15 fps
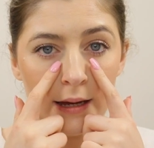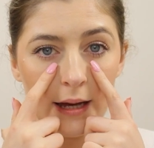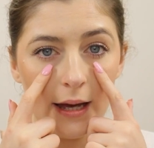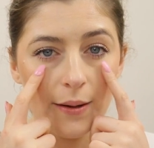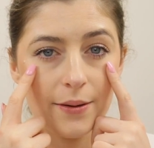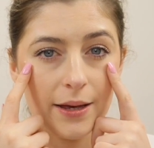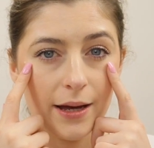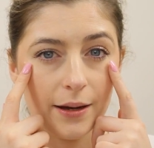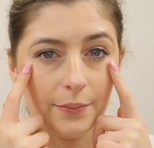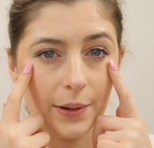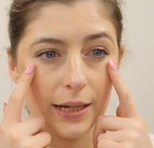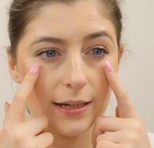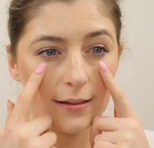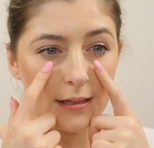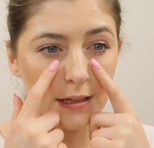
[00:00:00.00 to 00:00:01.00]
it
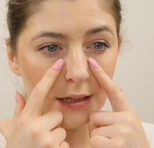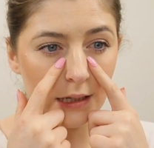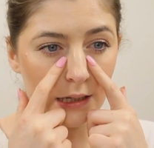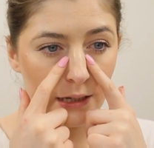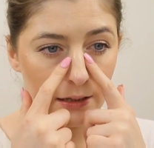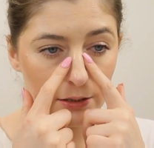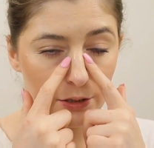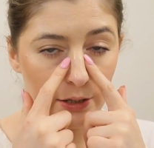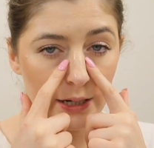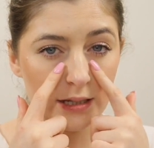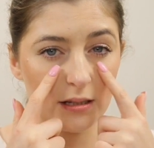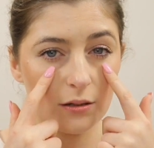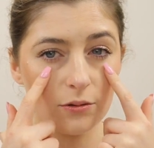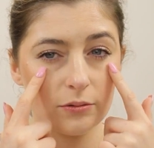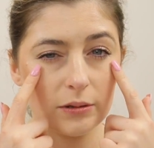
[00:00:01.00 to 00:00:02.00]
makes the under
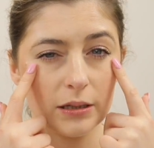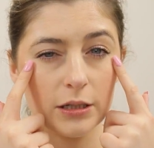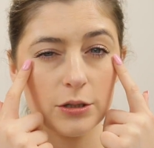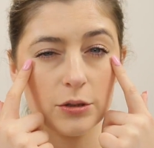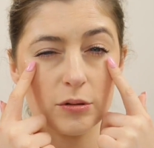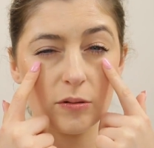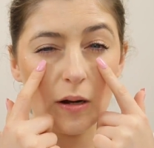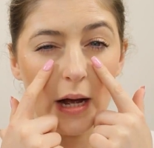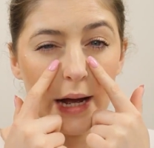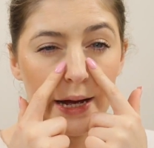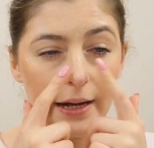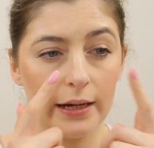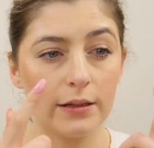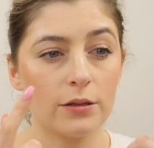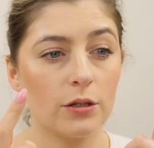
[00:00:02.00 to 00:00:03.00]
eyes look really
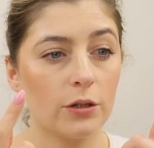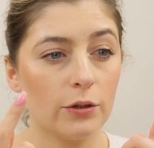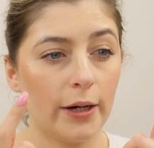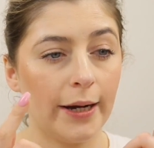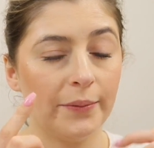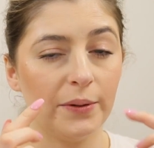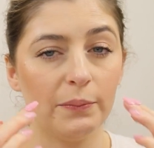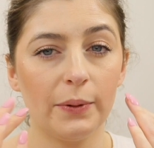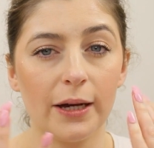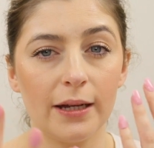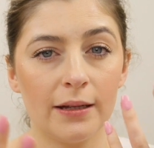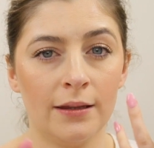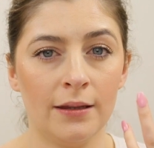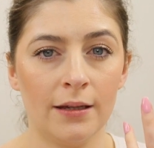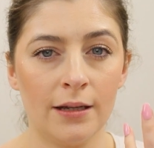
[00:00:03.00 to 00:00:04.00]
dry and sort of crepey, but
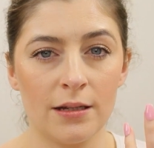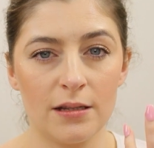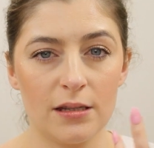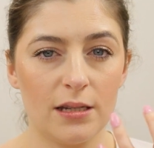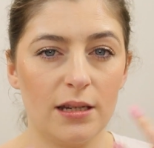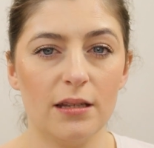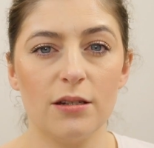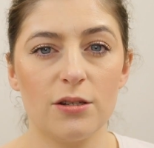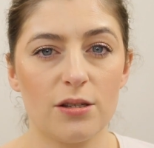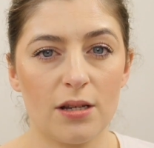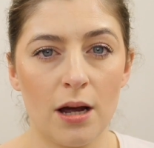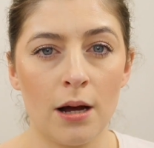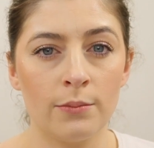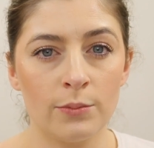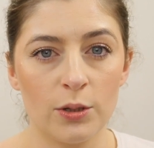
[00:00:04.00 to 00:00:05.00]
the concealer just
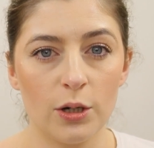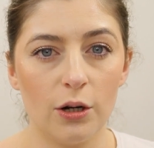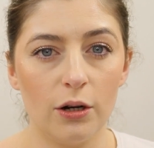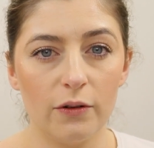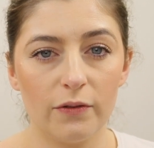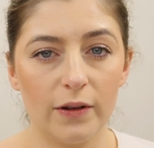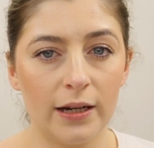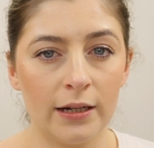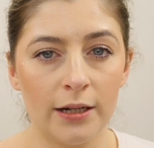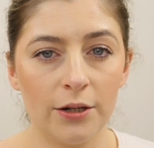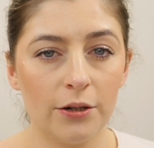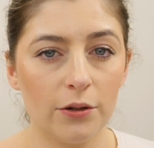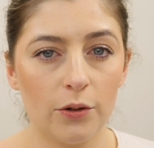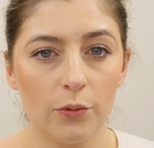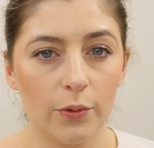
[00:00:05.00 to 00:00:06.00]
comes off and I
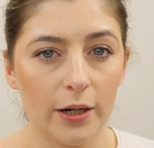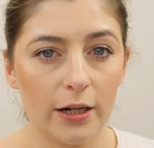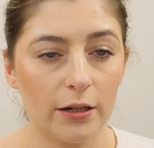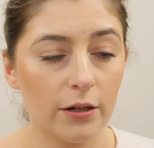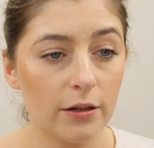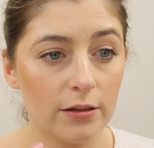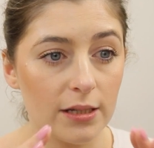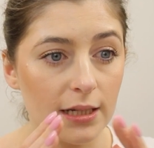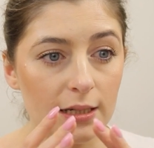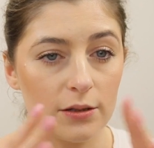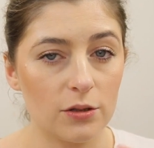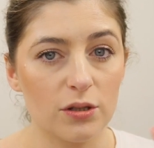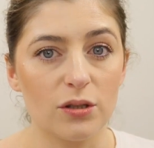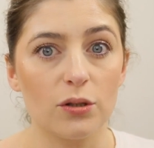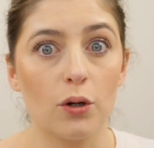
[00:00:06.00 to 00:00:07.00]
don't know where it goes, like
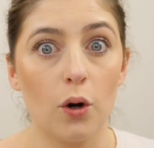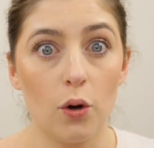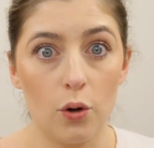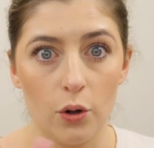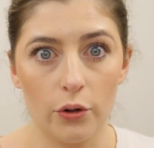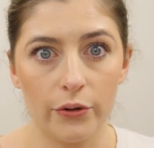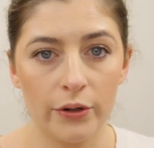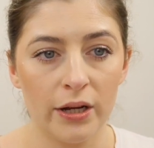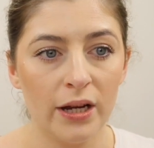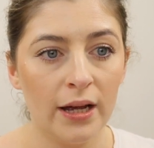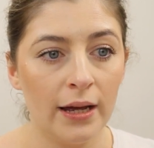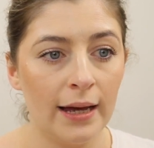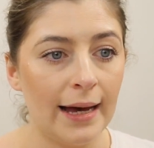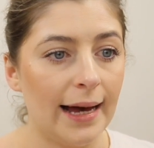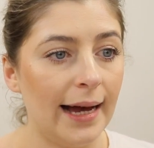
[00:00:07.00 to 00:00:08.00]
it's just gone,
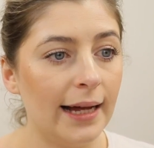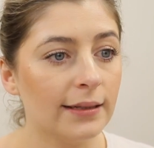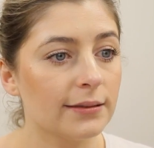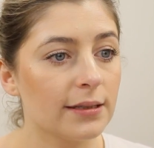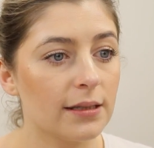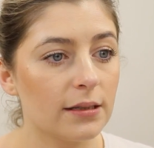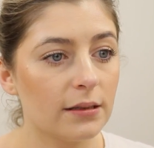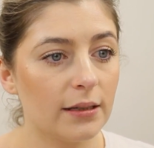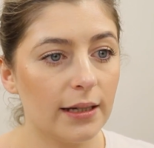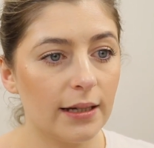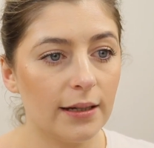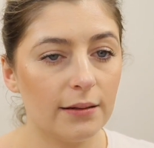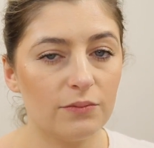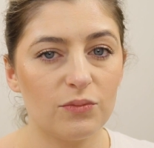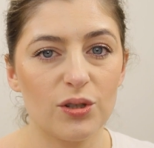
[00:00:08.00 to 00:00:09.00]
and
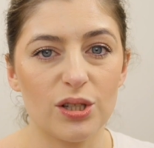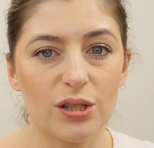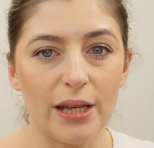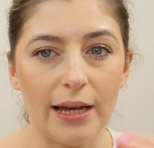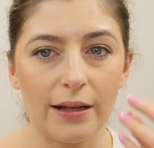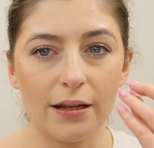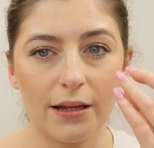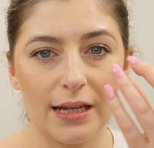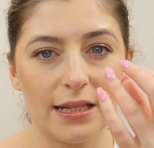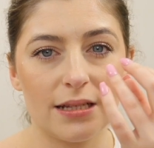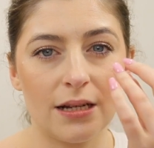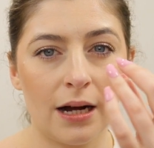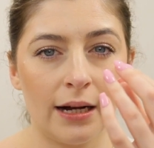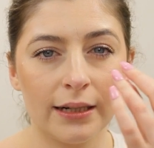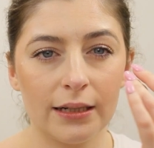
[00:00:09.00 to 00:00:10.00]
that just like is
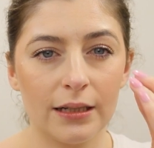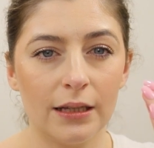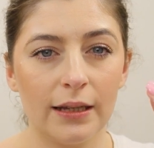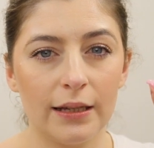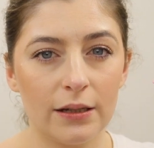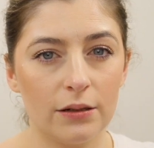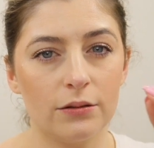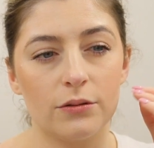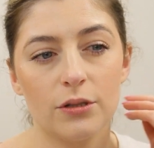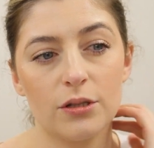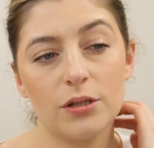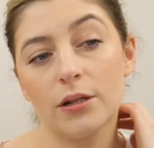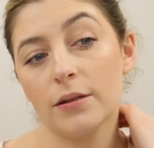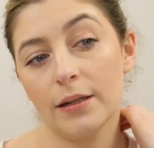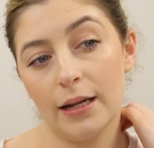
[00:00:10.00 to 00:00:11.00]
kind of clinging on to
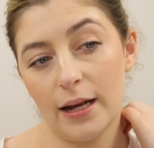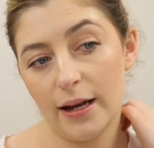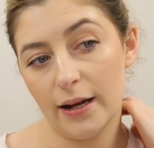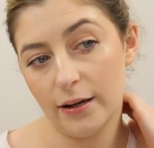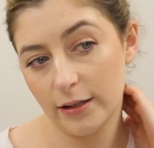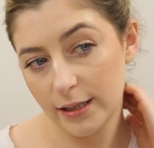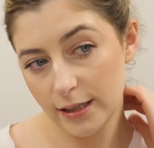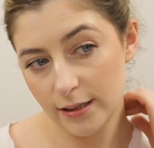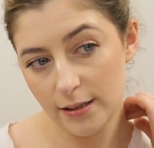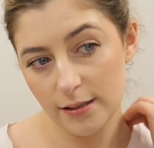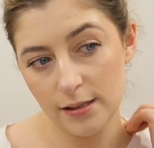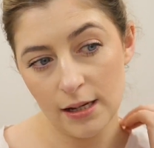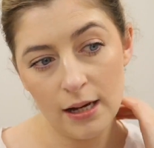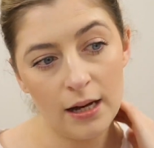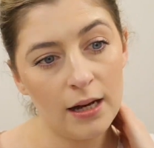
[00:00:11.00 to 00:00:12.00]
certain
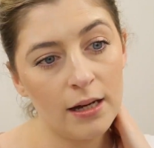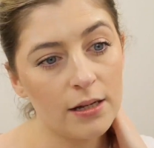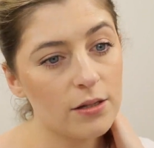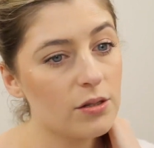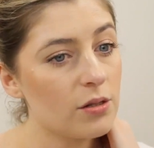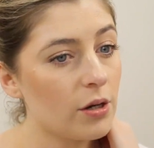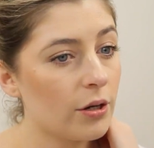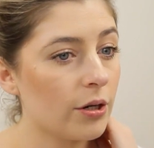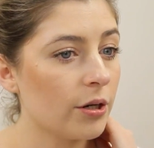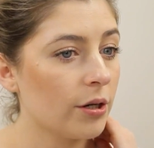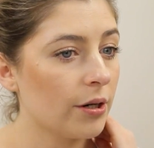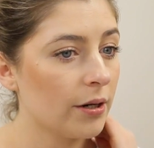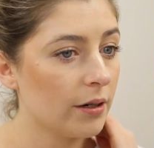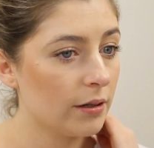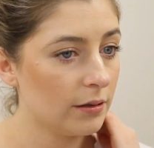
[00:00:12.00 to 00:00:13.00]
areas.
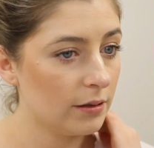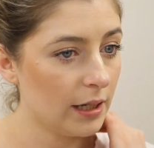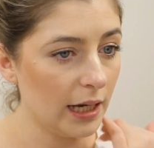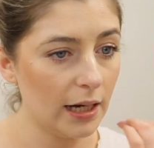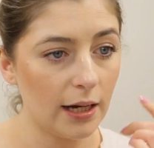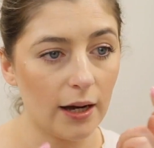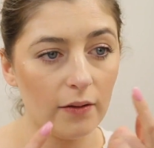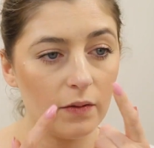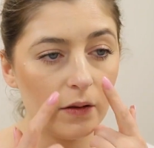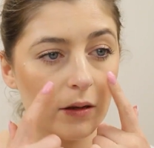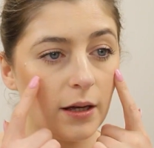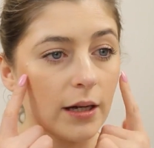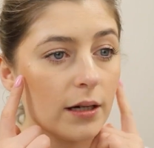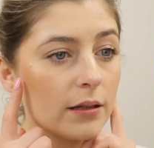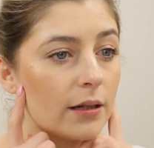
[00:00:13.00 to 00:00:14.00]
So yeah, I feel
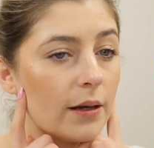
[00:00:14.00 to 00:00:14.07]
like